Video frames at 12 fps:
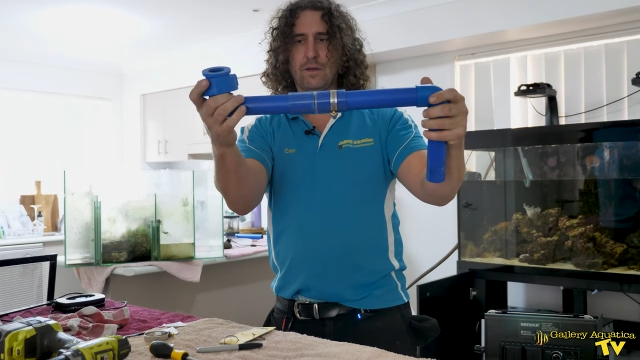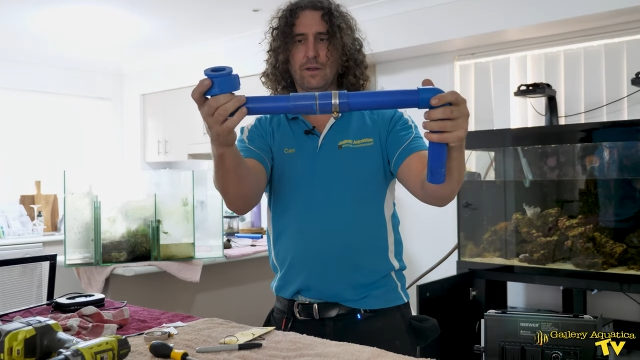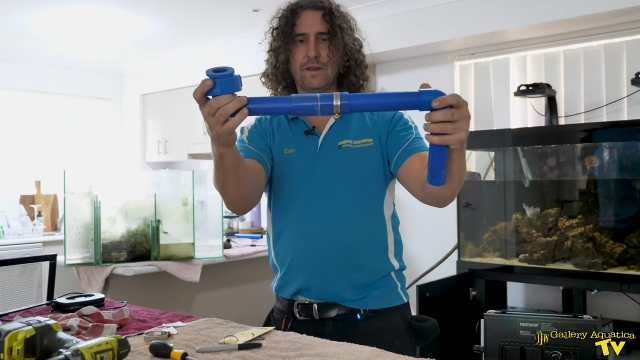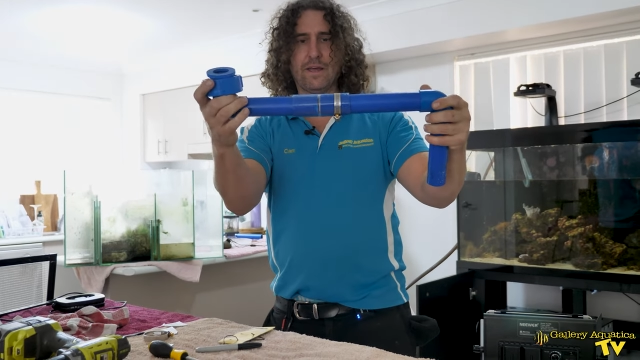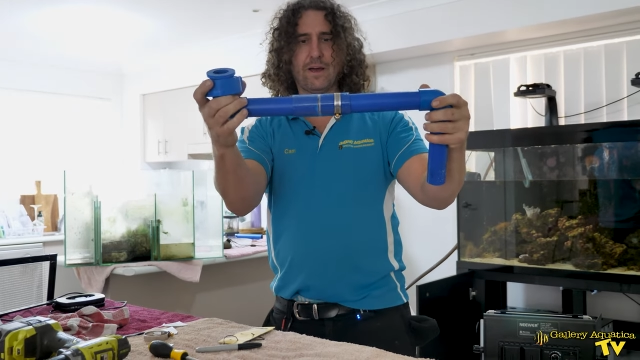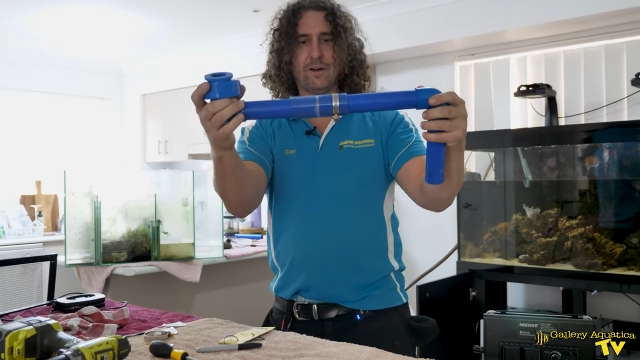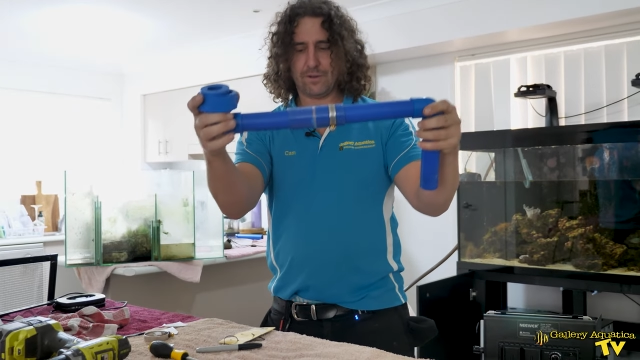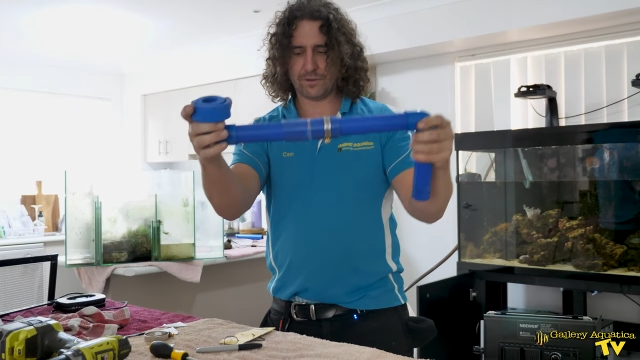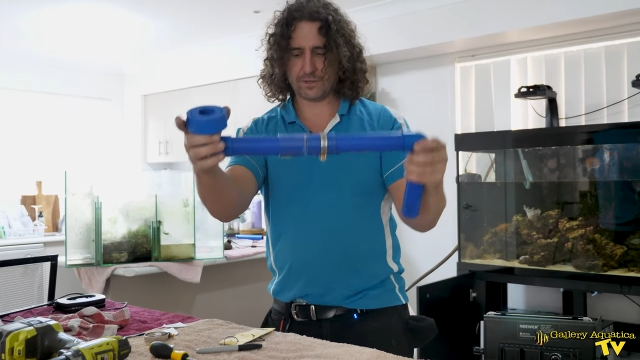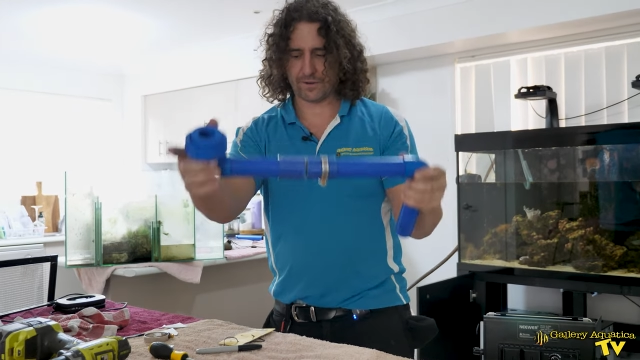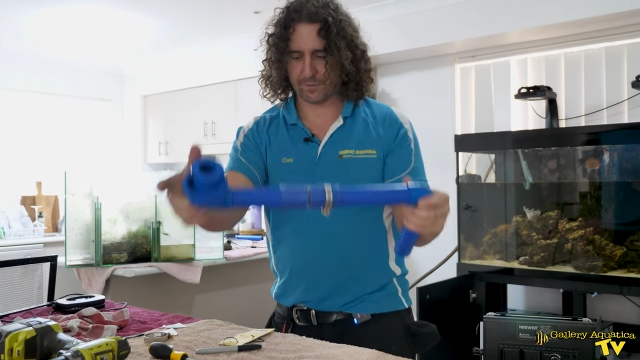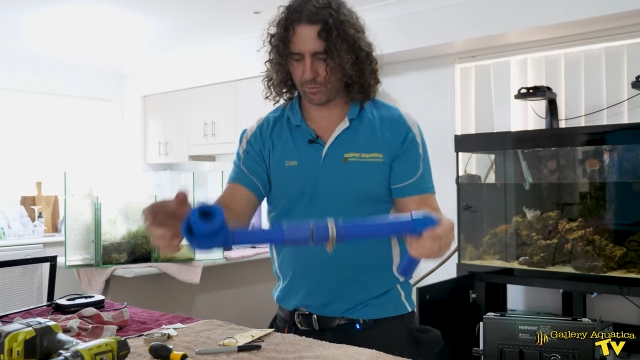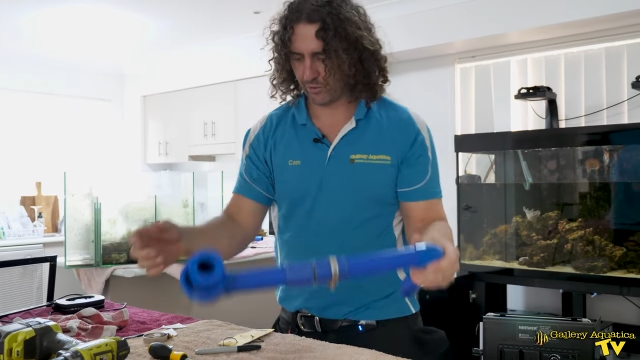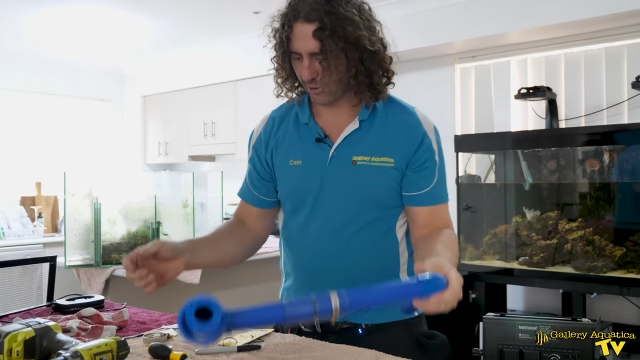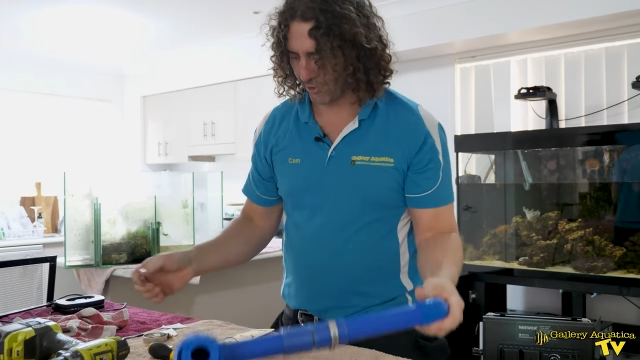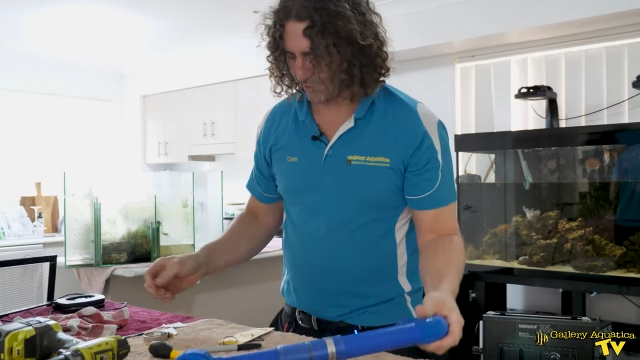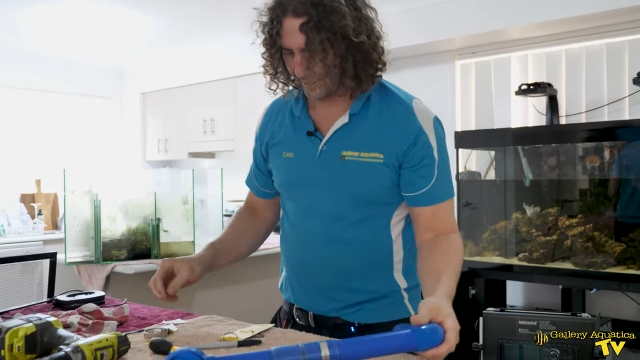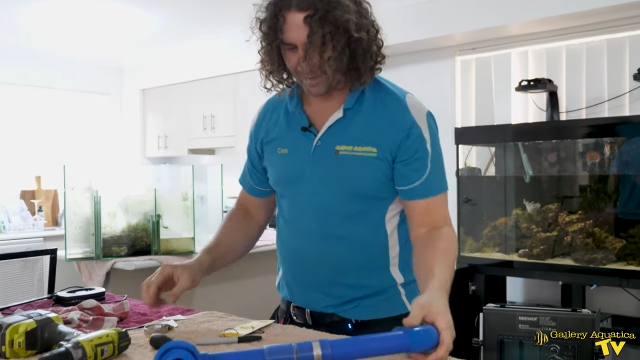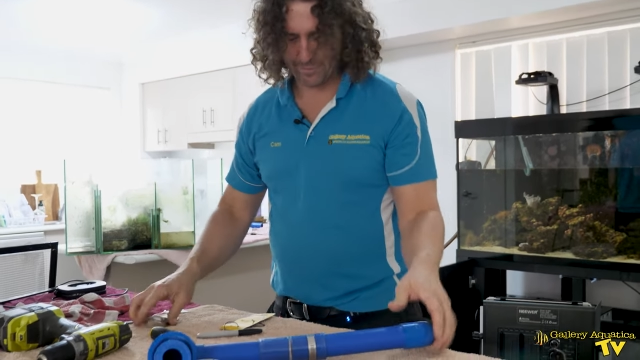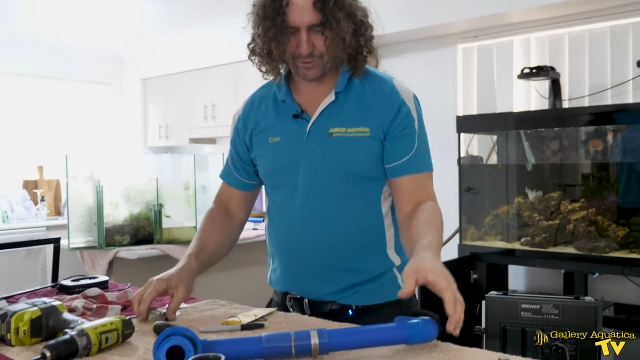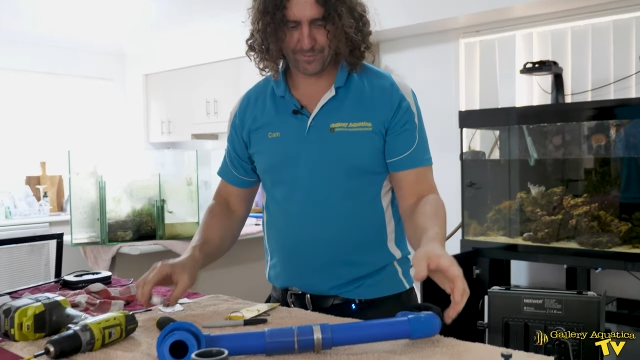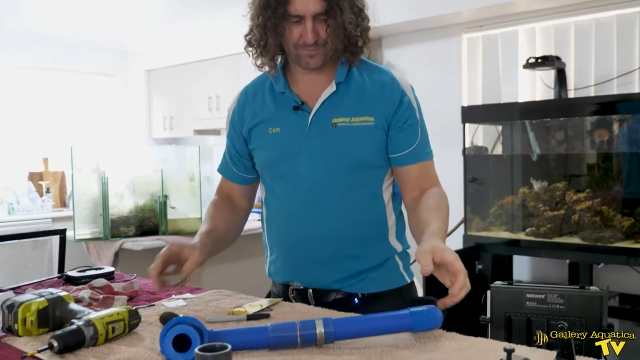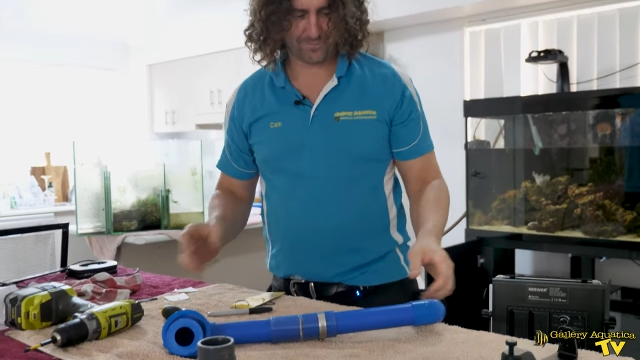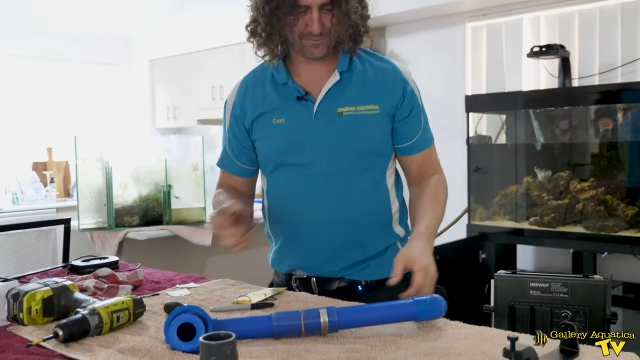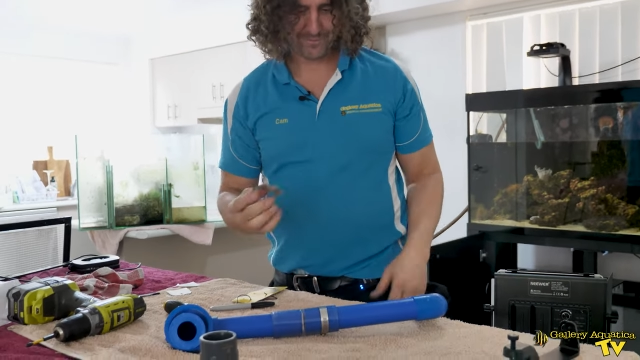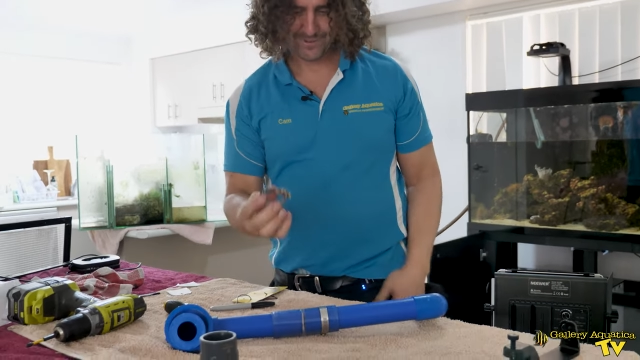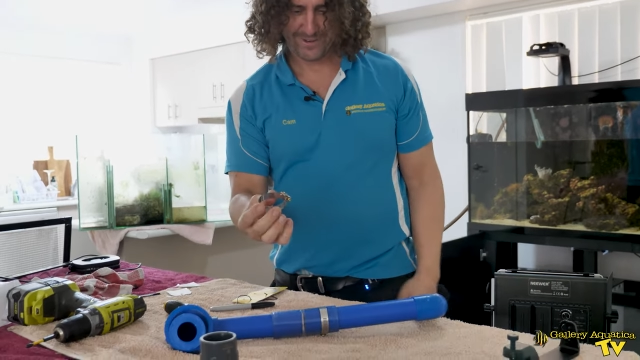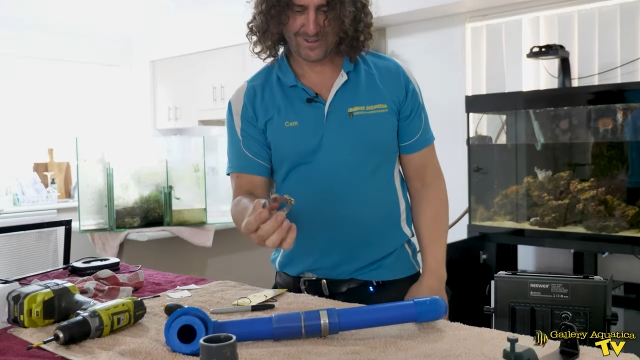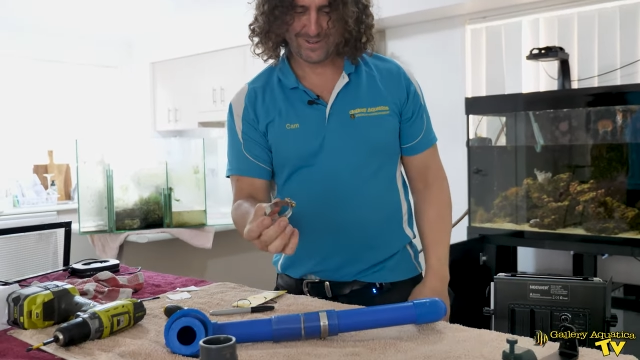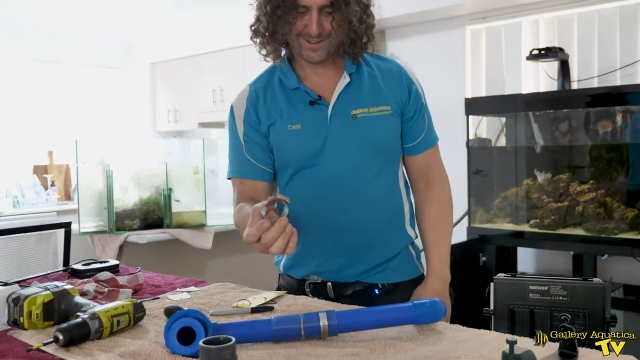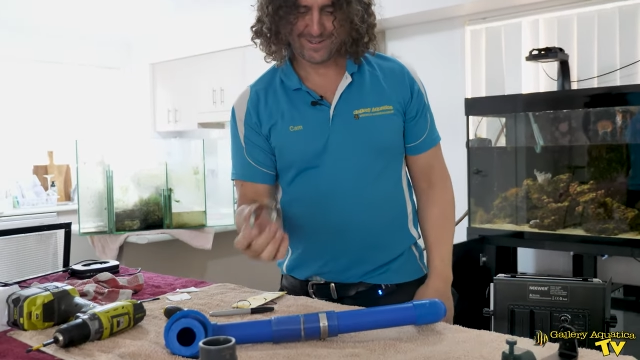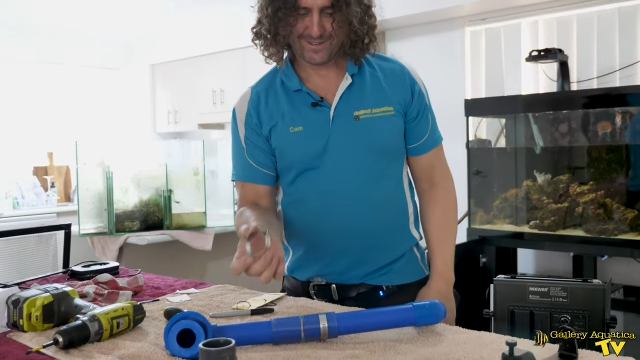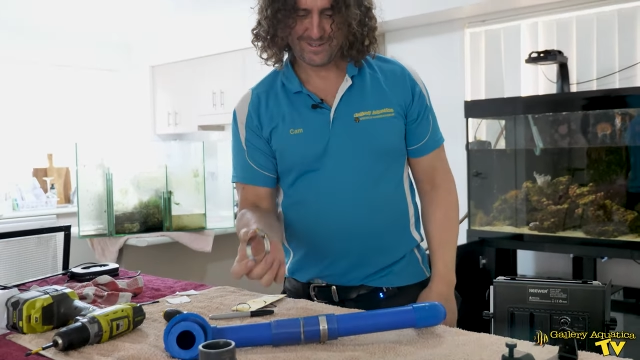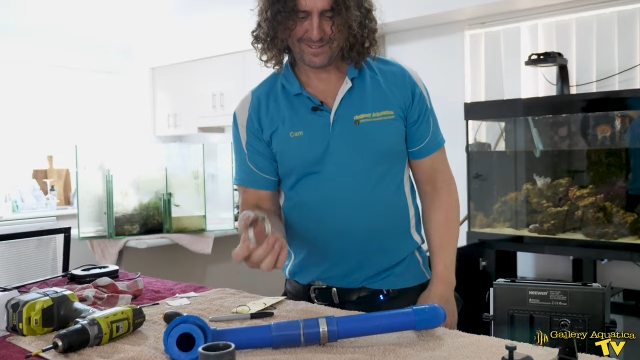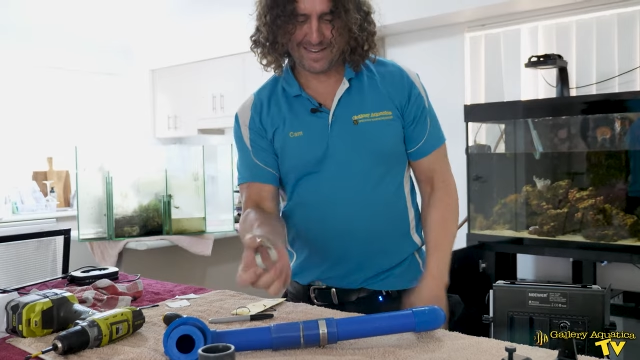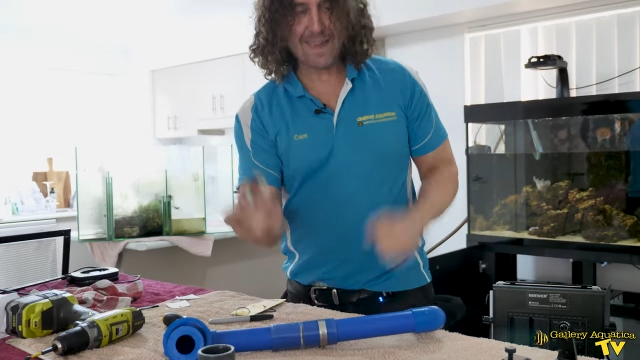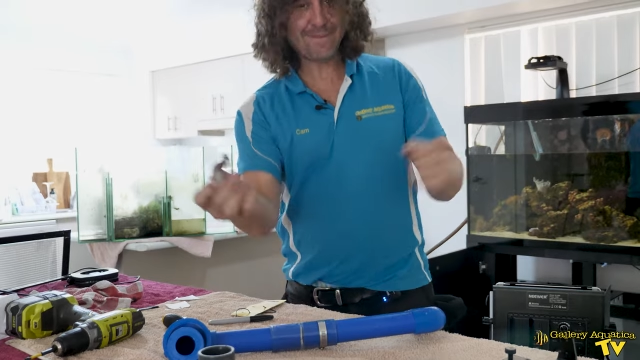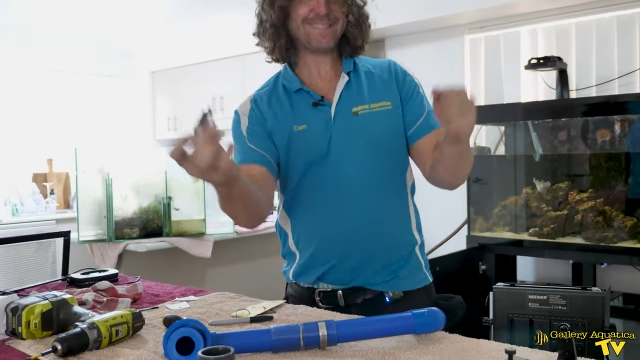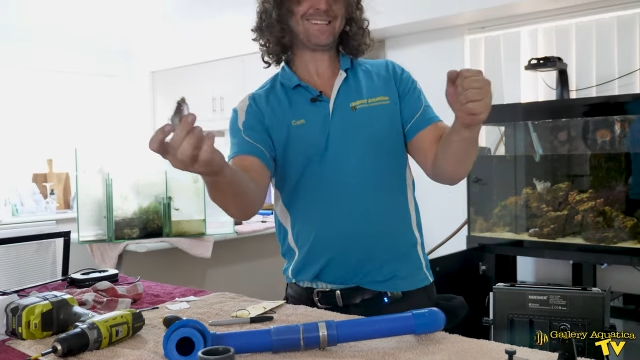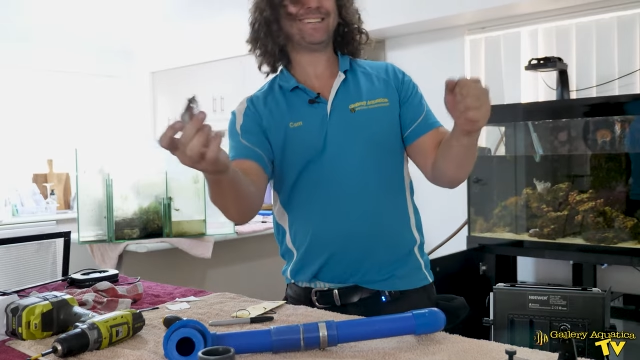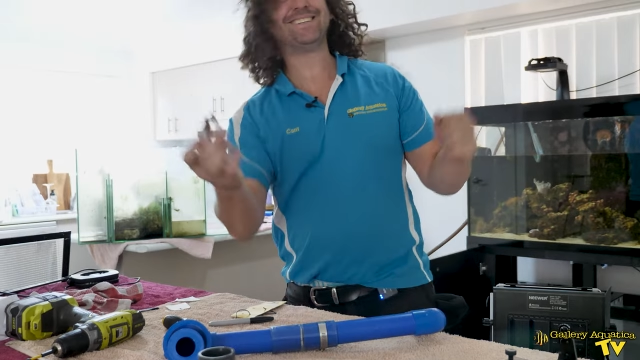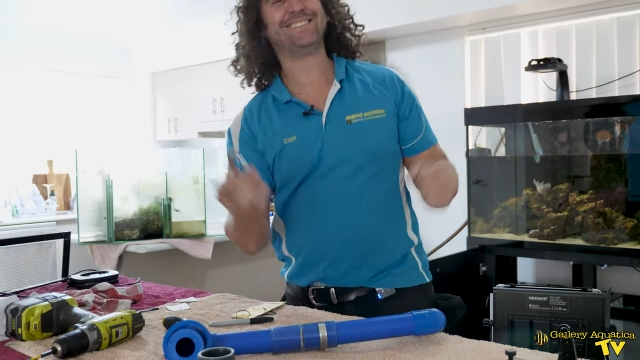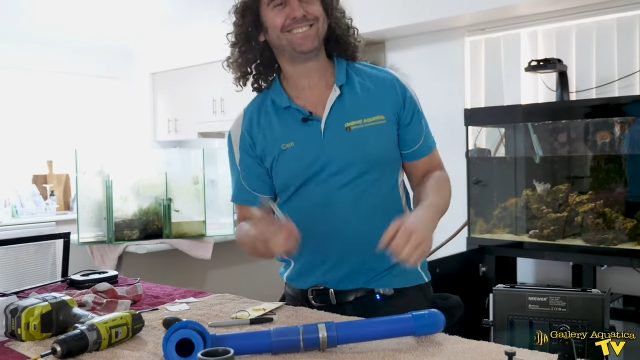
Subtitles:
And now, just have to put the hose clamp on. Damn it!